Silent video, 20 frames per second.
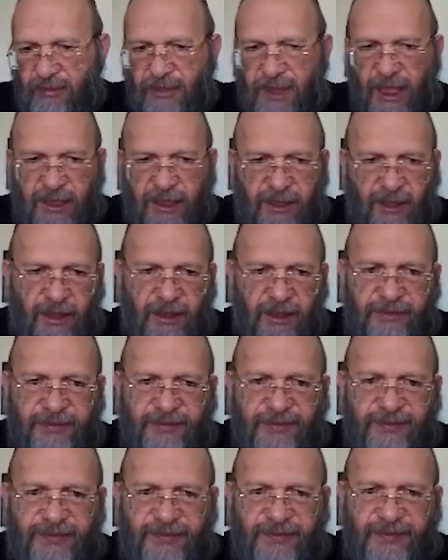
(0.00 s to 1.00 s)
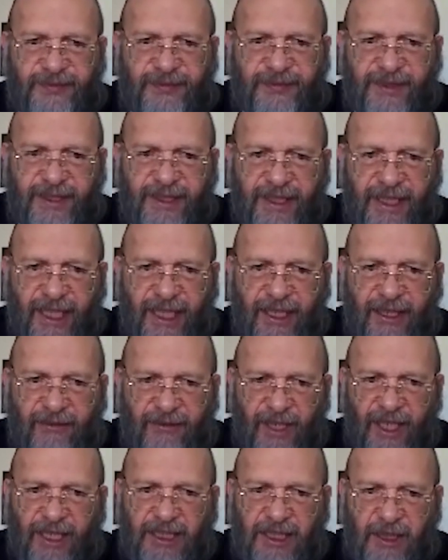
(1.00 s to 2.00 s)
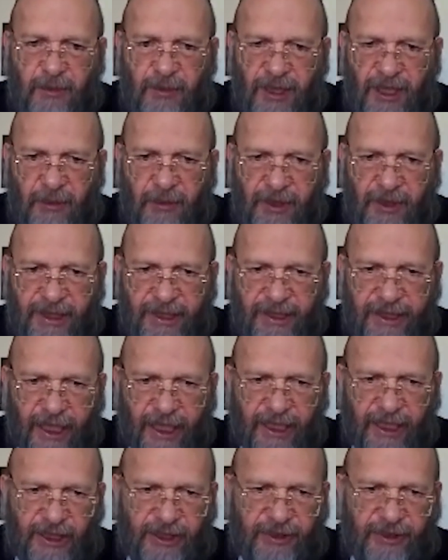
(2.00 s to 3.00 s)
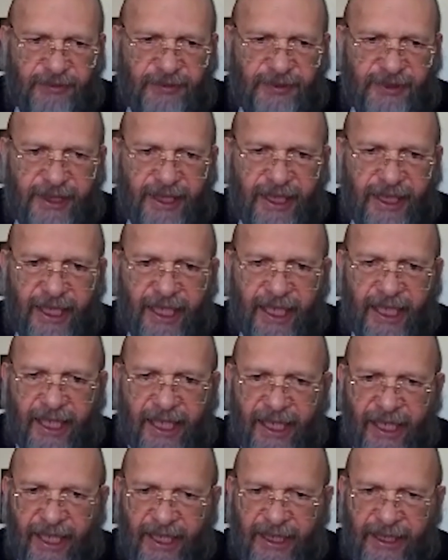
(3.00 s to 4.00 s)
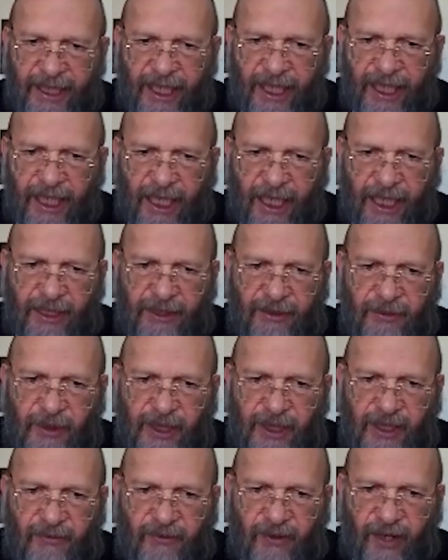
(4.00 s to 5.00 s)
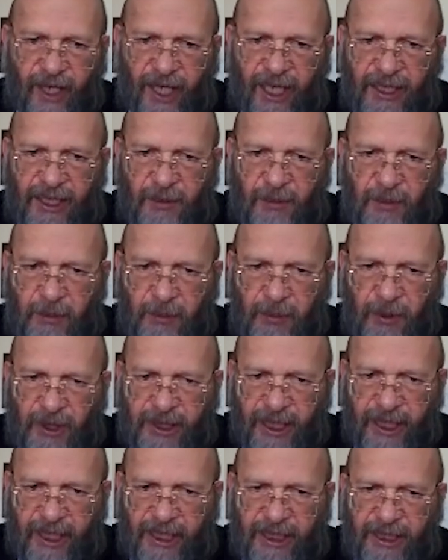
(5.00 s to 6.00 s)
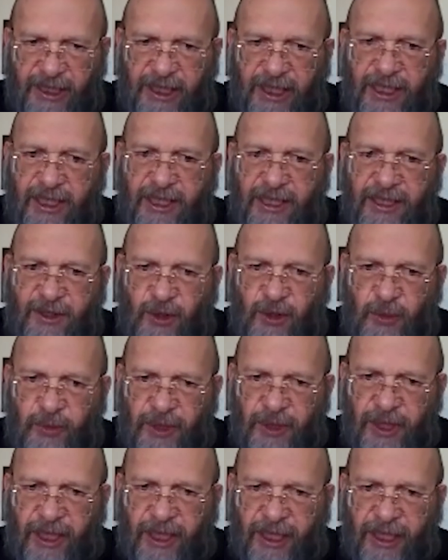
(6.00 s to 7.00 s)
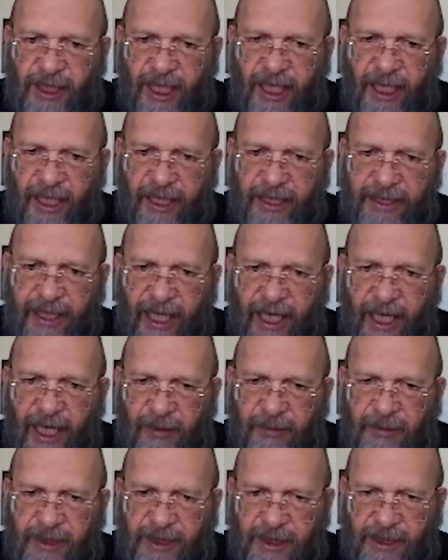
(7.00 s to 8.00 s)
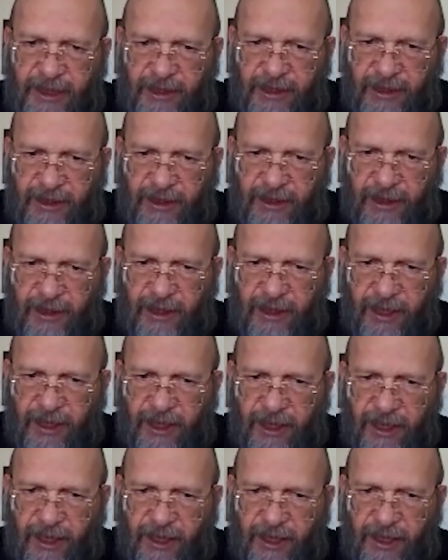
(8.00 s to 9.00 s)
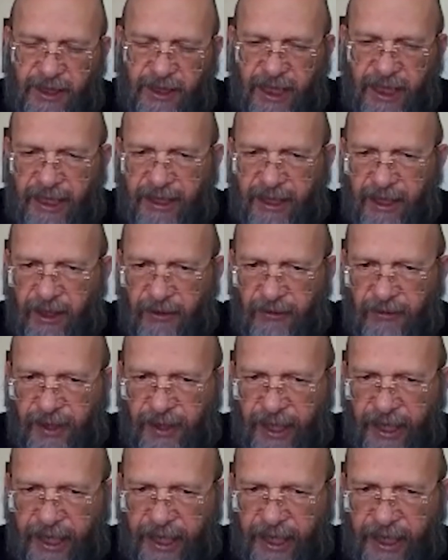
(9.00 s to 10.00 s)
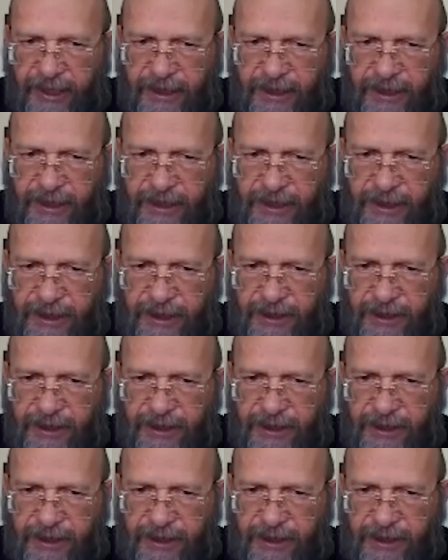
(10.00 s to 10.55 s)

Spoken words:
That's all. Very simple representation. And then we define the prepotential to be k times zeta of x.